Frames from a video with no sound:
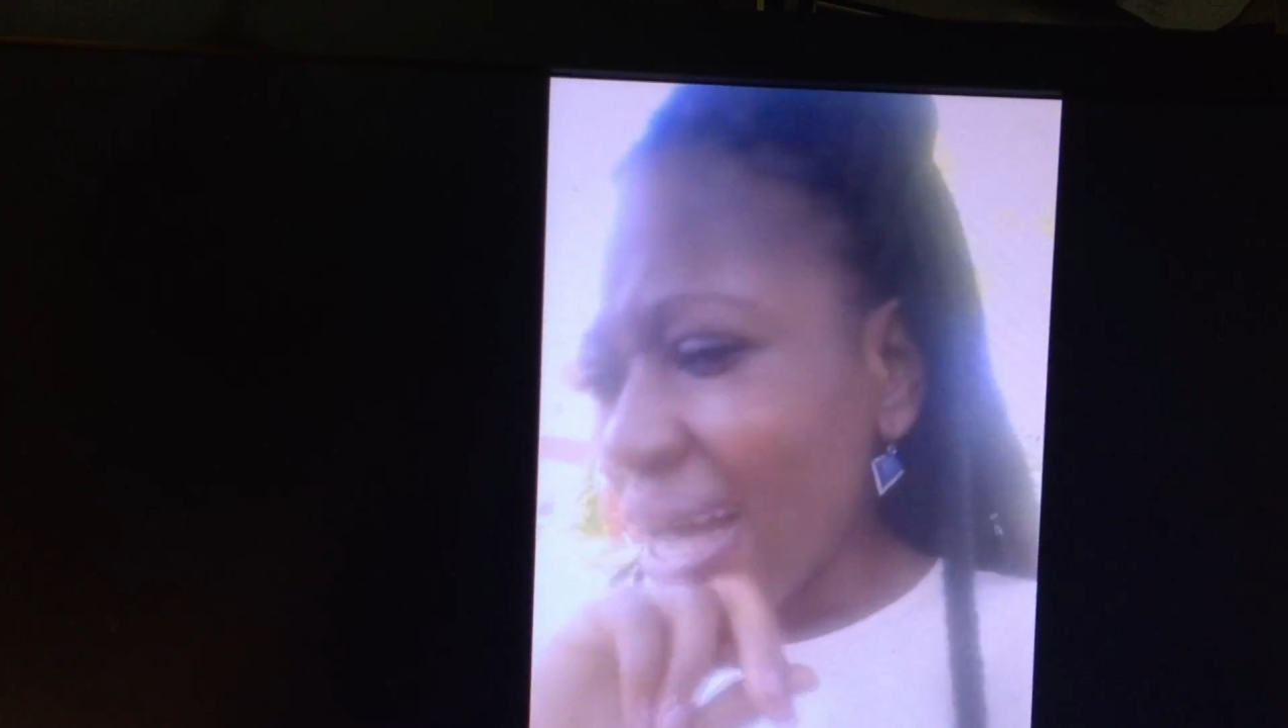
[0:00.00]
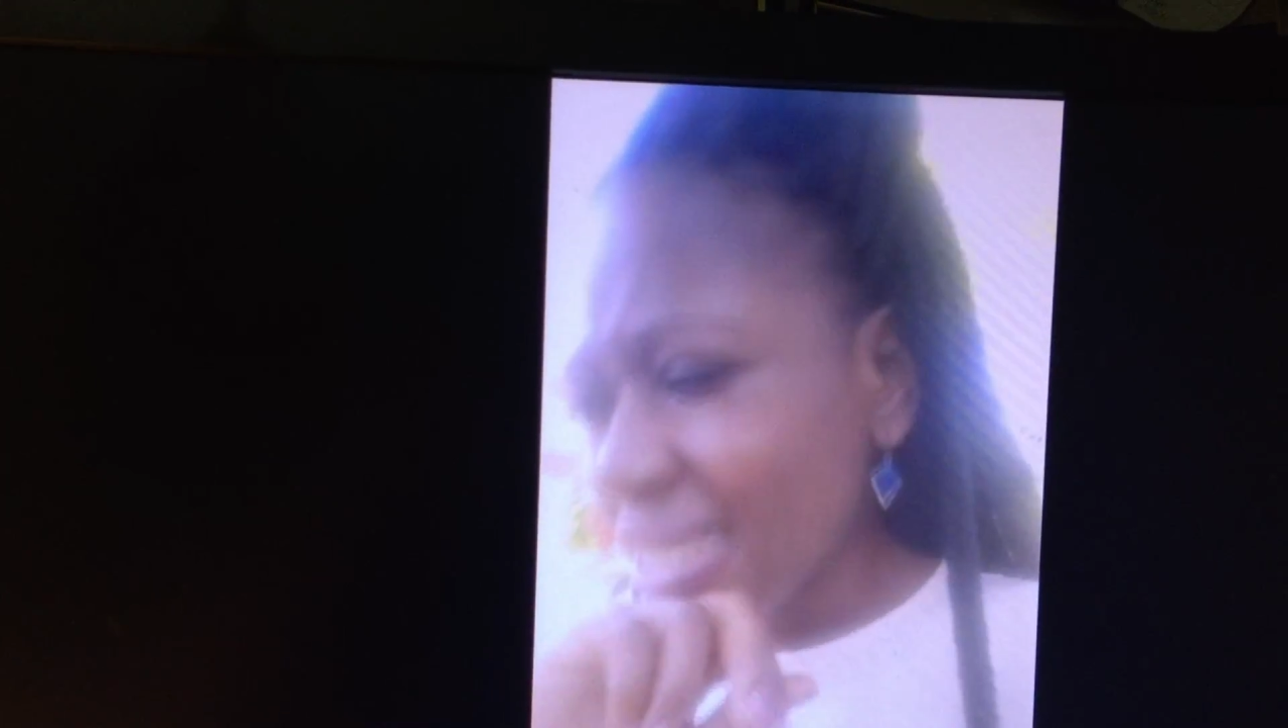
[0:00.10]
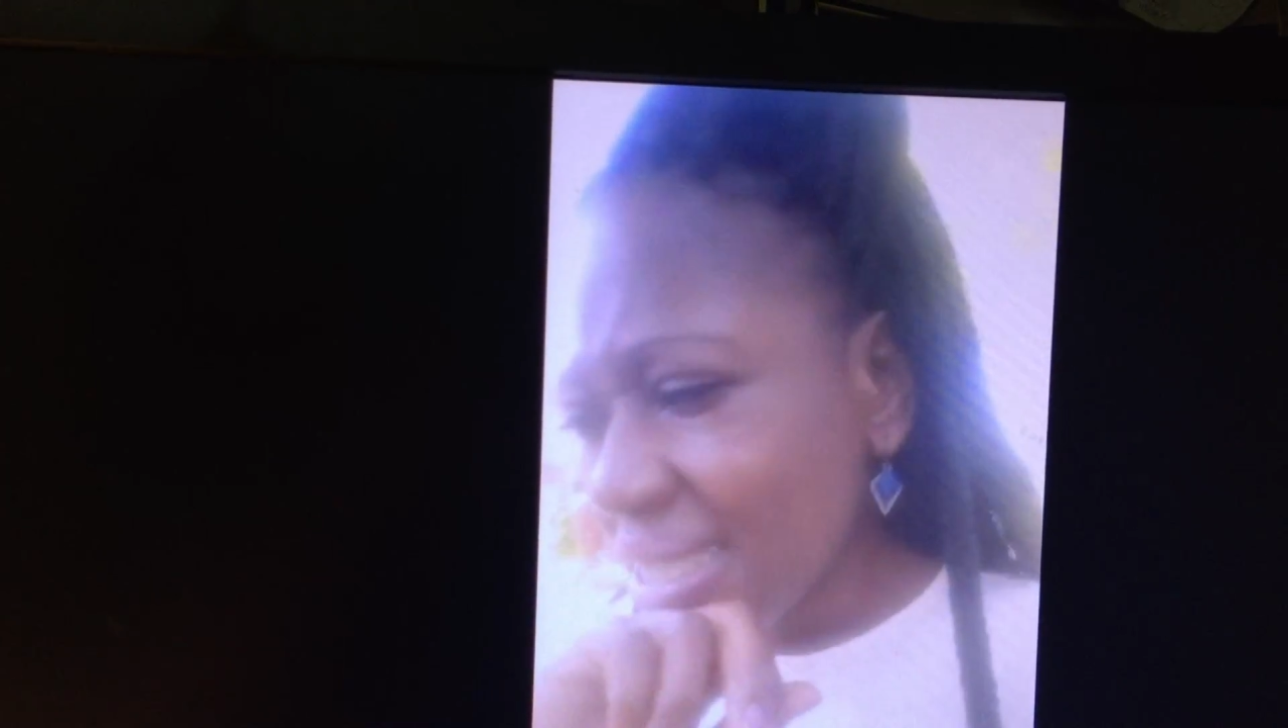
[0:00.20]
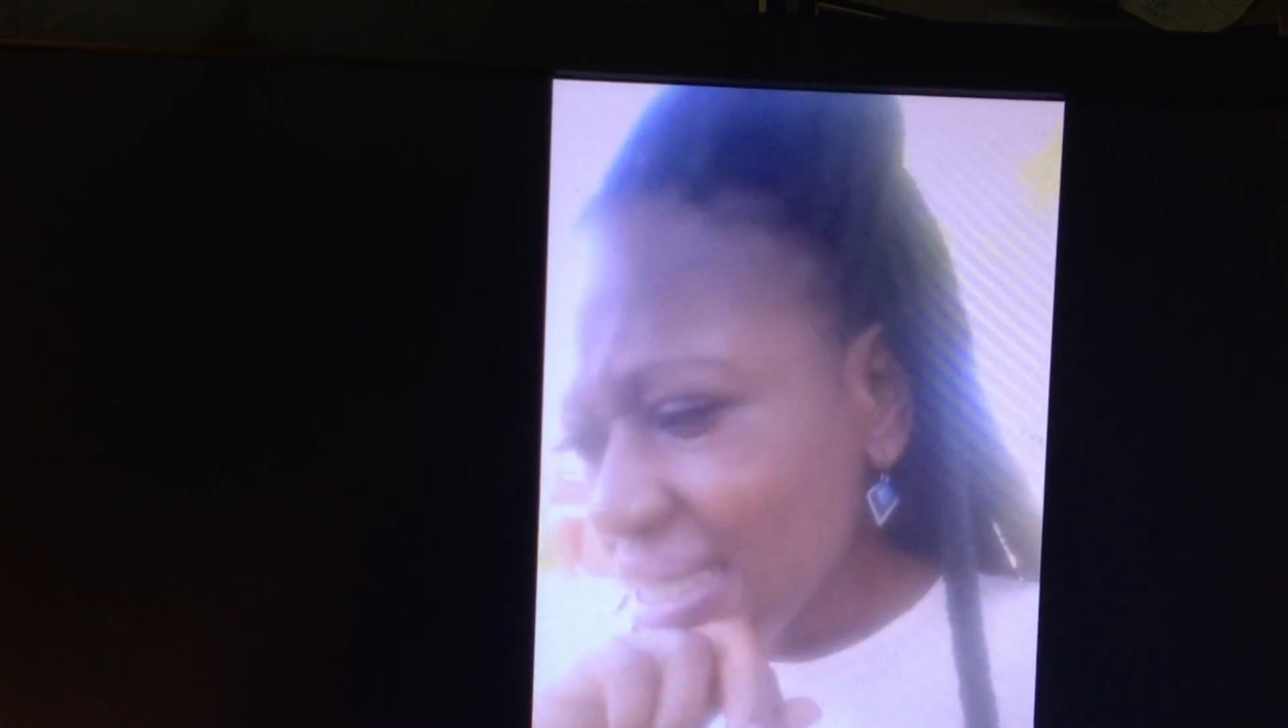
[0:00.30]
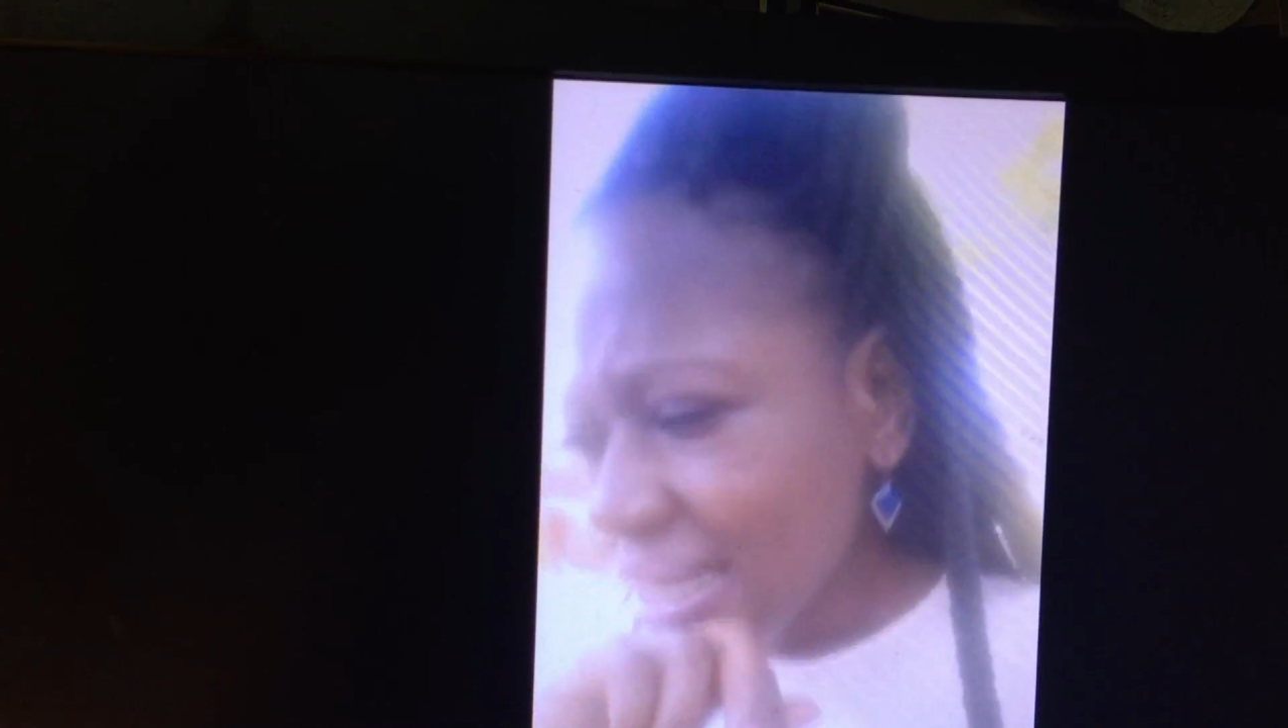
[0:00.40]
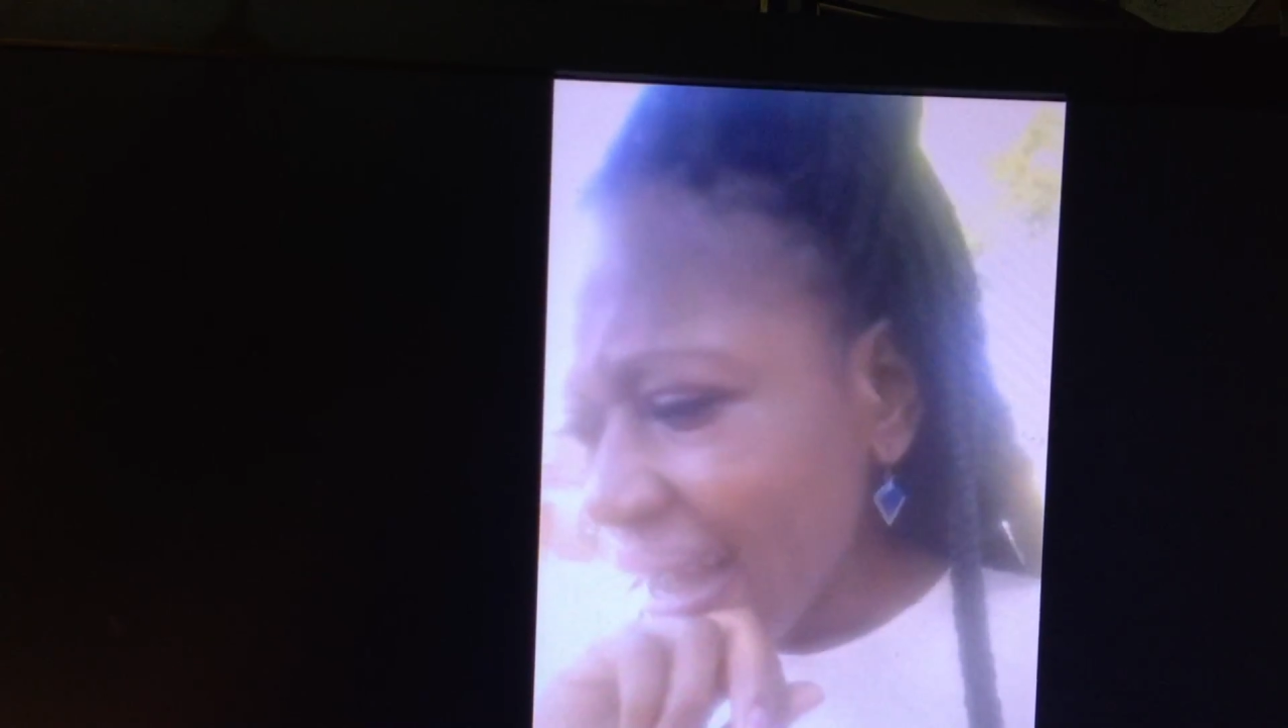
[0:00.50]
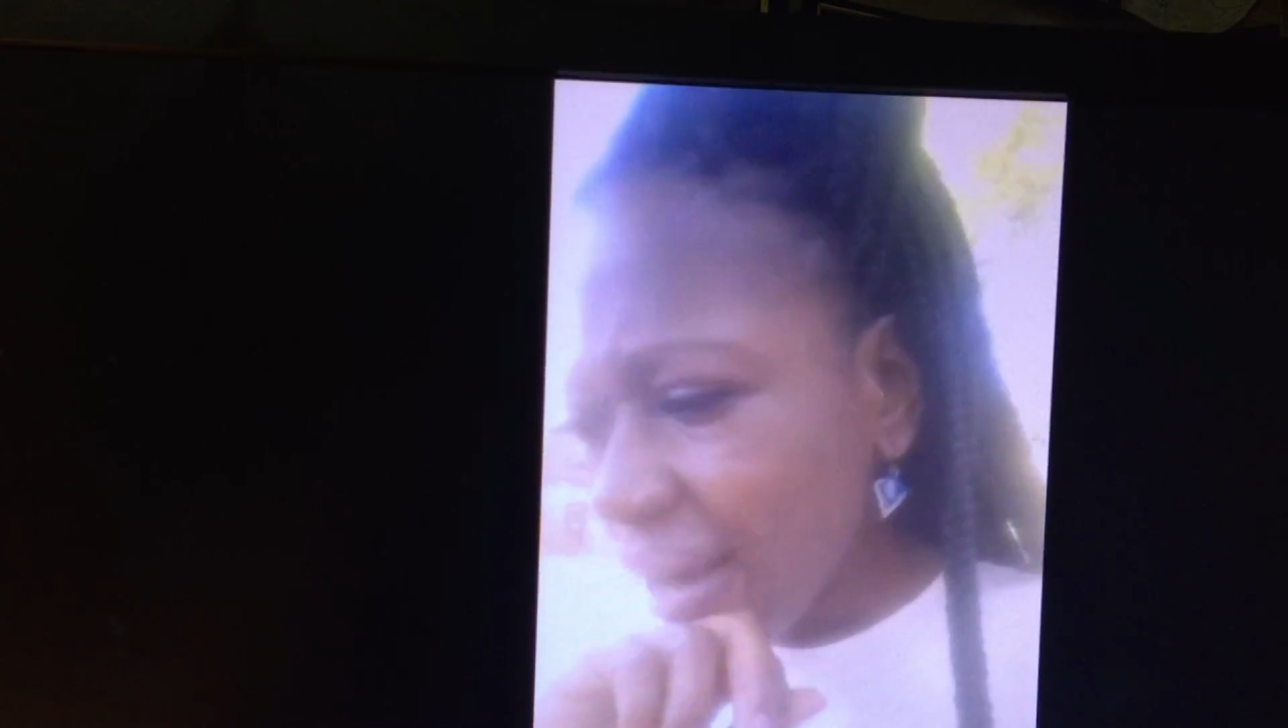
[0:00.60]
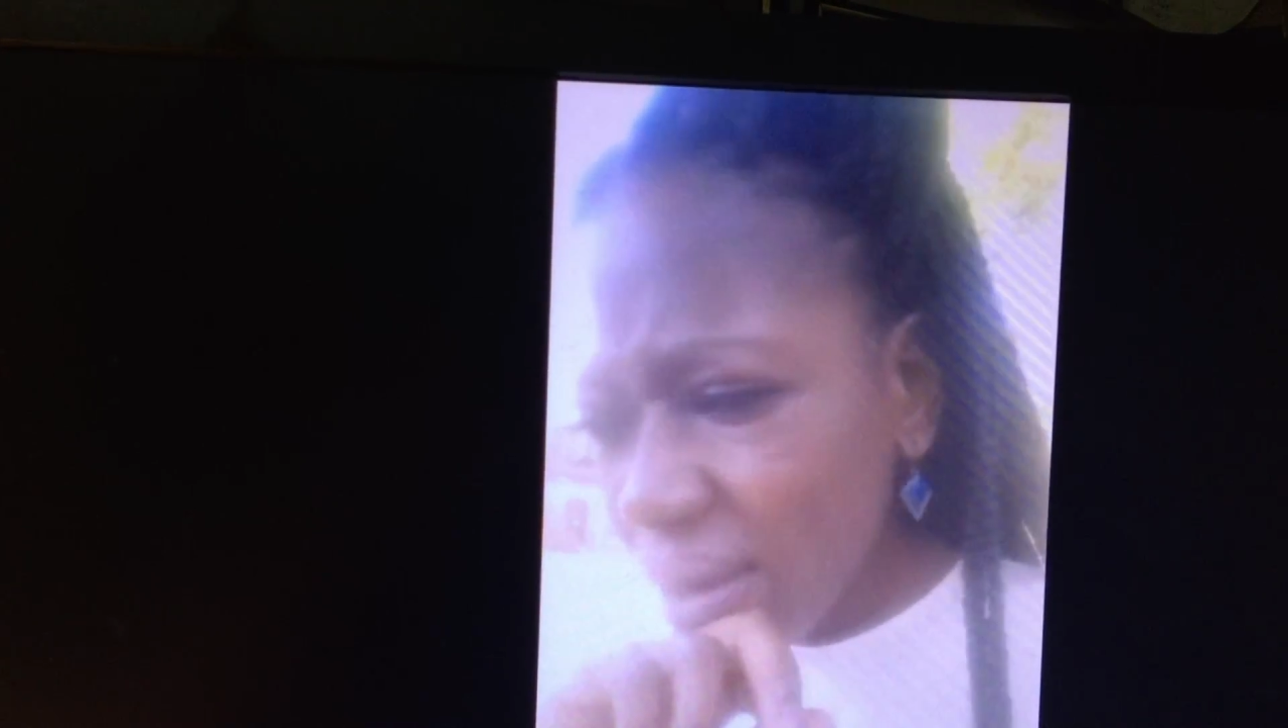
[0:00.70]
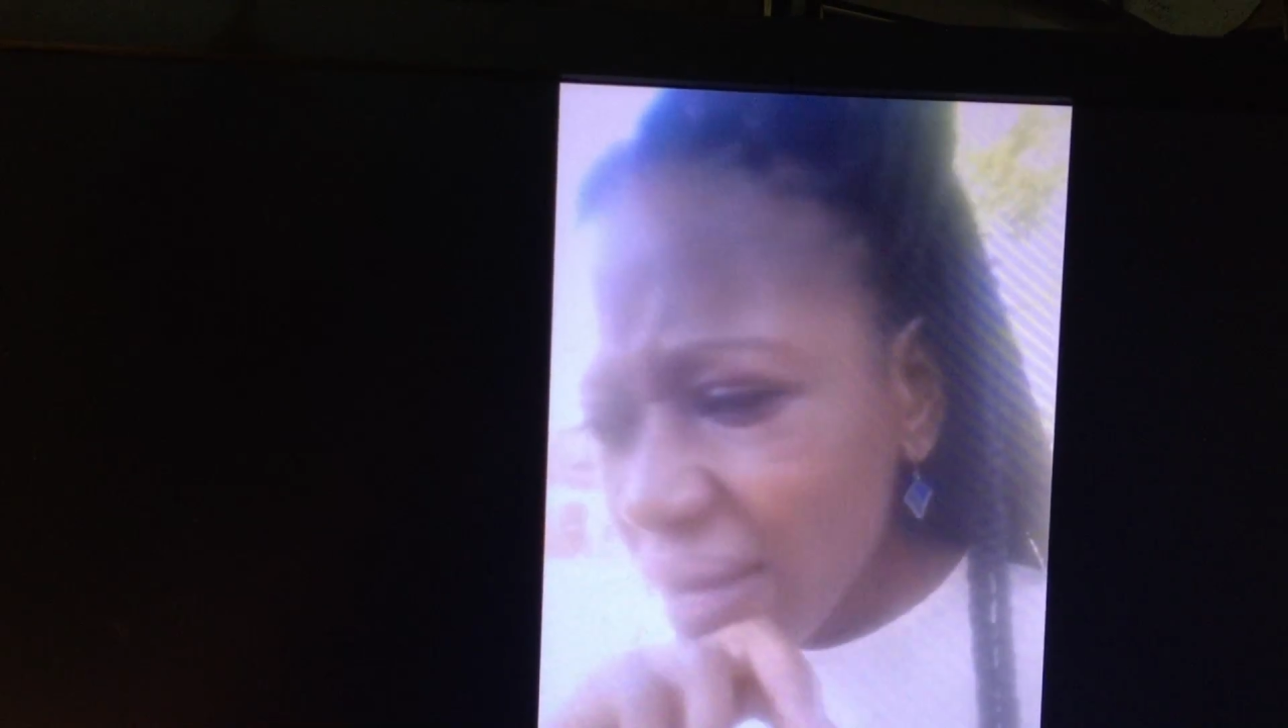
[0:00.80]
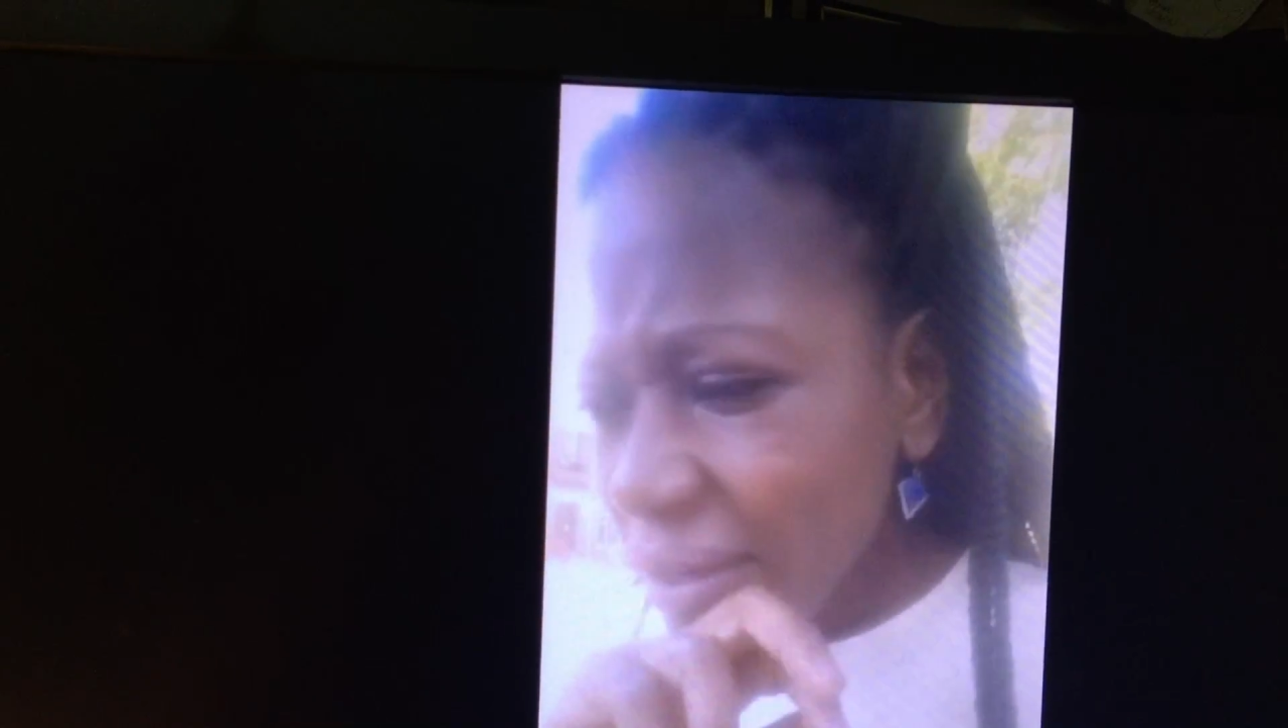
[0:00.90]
I don't